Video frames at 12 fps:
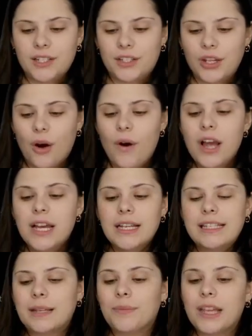So
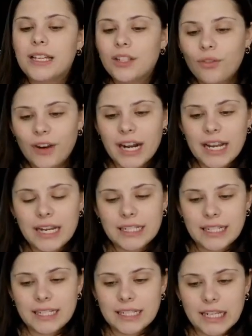some things already
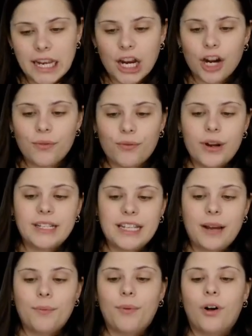exist here. For
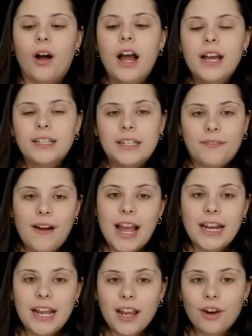example,
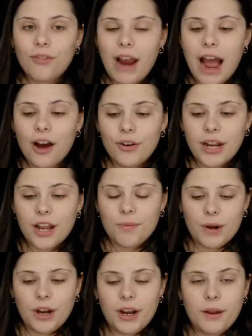defining a route, and
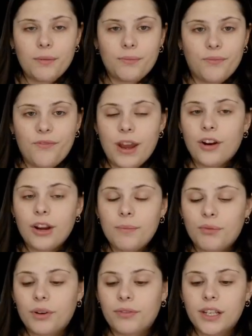we're gonna very
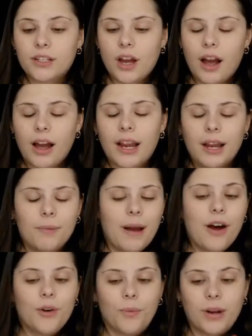briefly talk
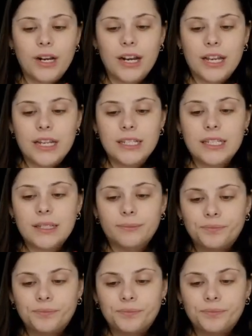about what it is,